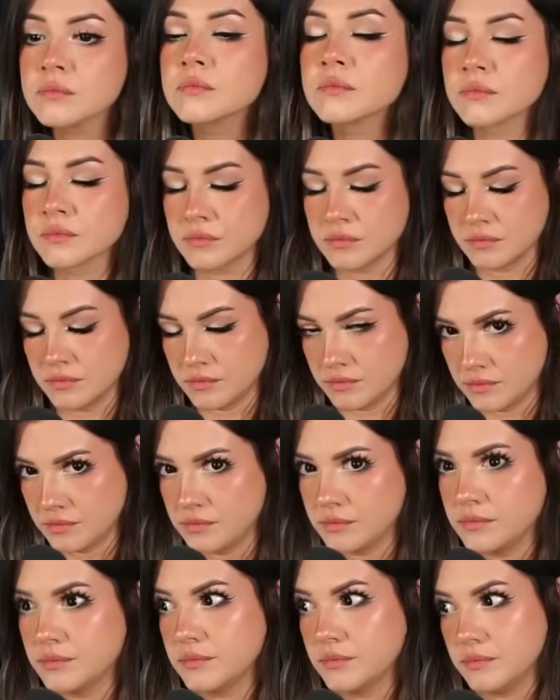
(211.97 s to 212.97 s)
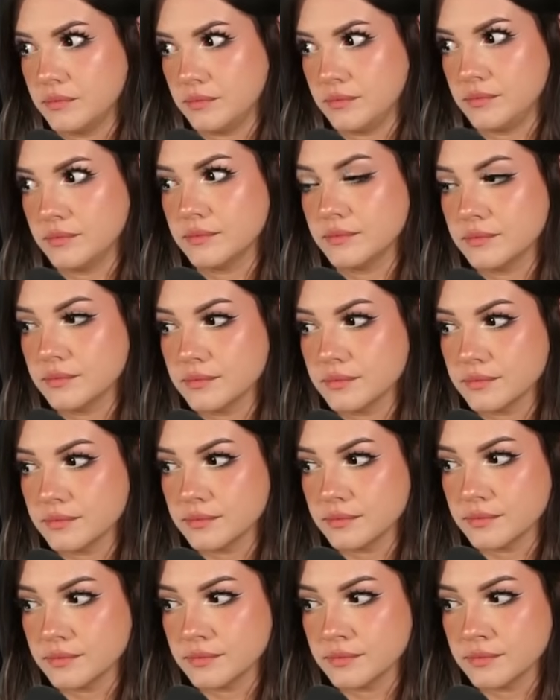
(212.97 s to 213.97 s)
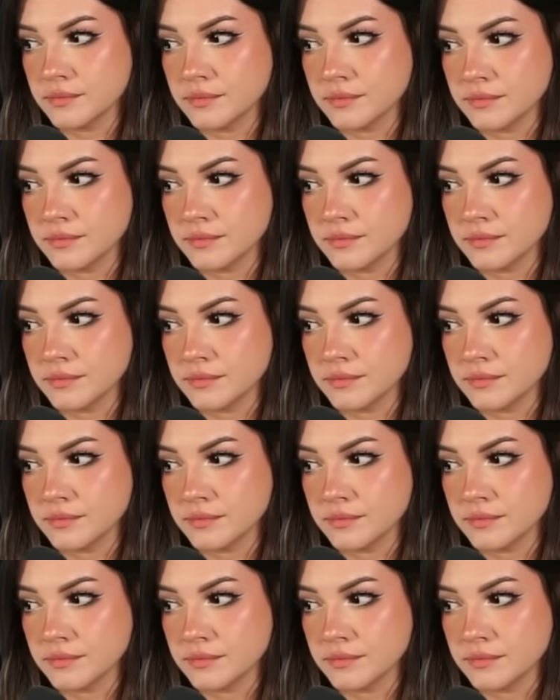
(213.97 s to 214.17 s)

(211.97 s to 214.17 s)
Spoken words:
The person shown says nothing.